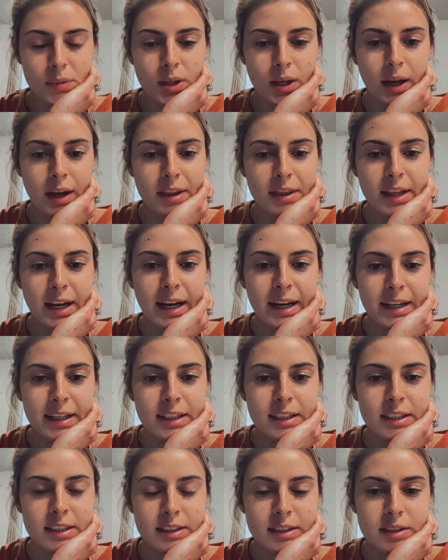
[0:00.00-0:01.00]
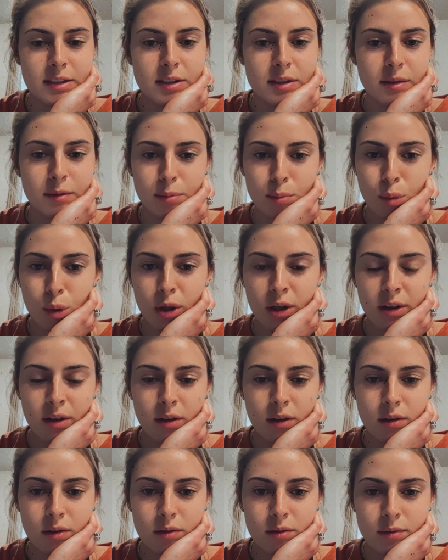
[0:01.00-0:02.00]
and that is more
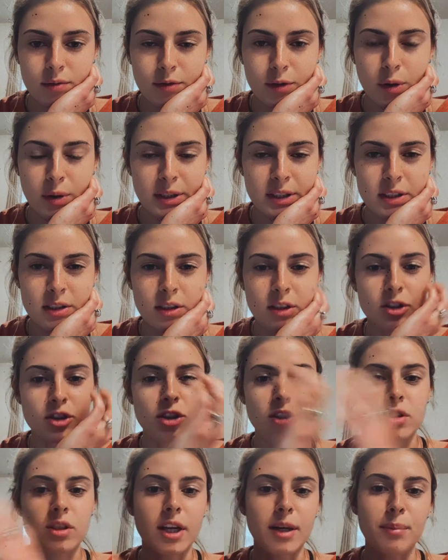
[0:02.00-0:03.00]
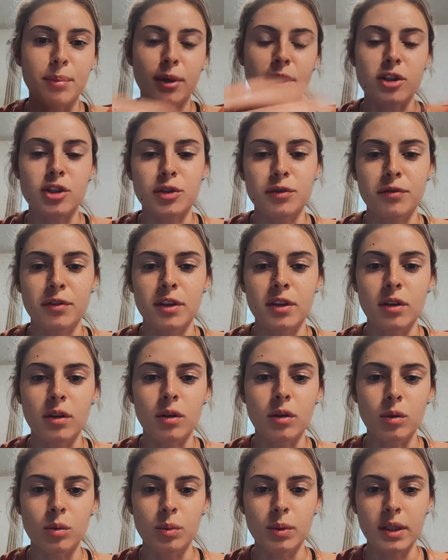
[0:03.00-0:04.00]
focused on just hypertrophy the
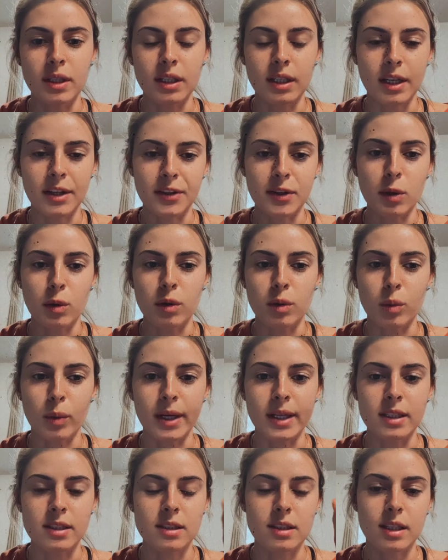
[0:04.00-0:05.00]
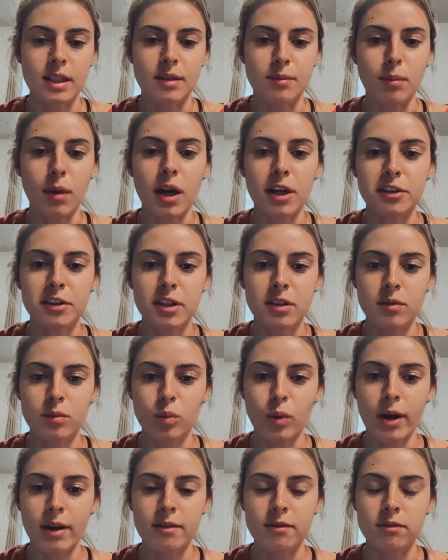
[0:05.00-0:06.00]
whole week and lower weights and moderate
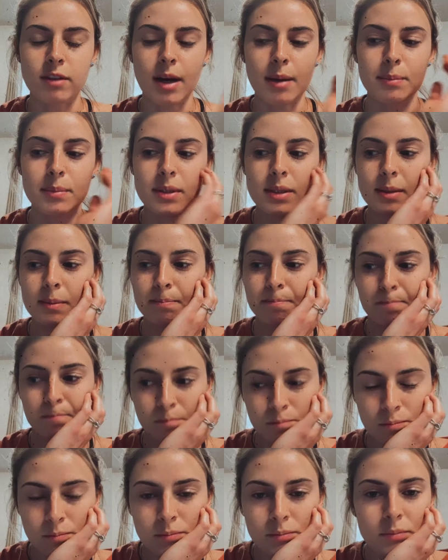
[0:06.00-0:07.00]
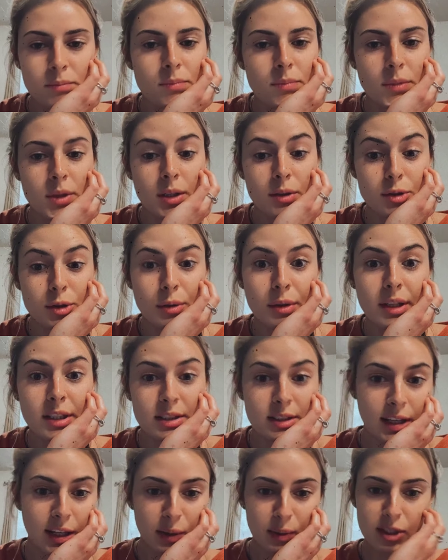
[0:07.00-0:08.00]
wet reps. So
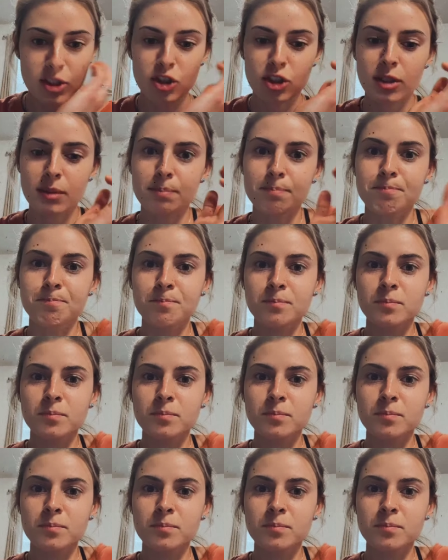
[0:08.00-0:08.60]
that's that question.